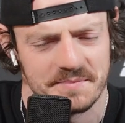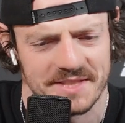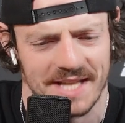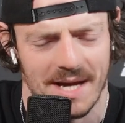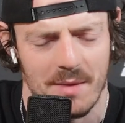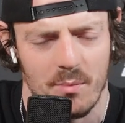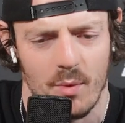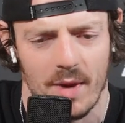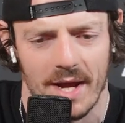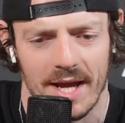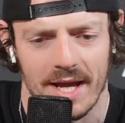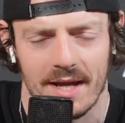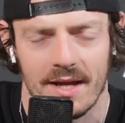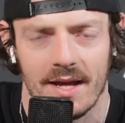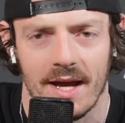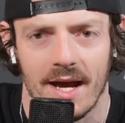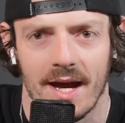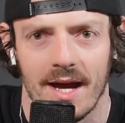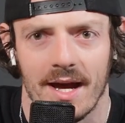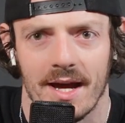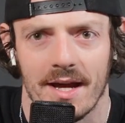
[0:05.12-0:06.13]
somewhere,
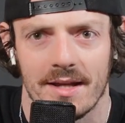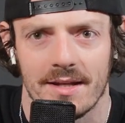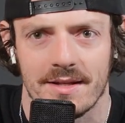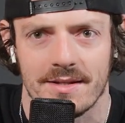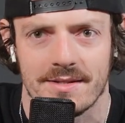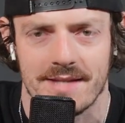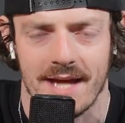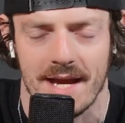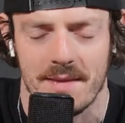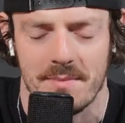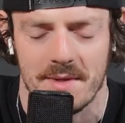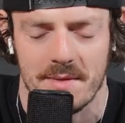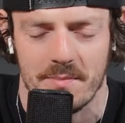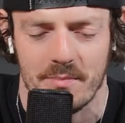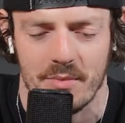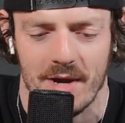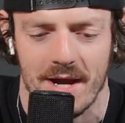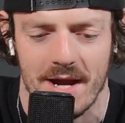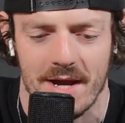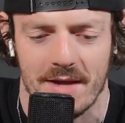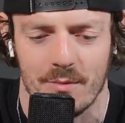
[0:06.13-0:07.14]
Damien
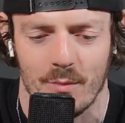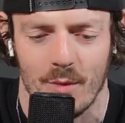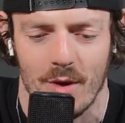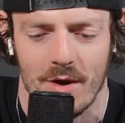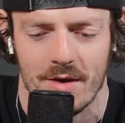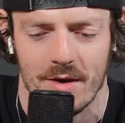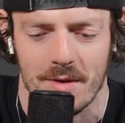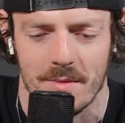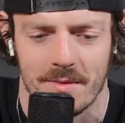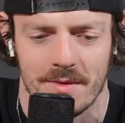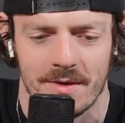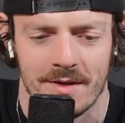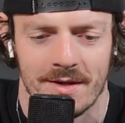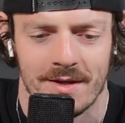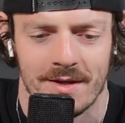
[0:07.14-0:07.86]
Brown. Welcome.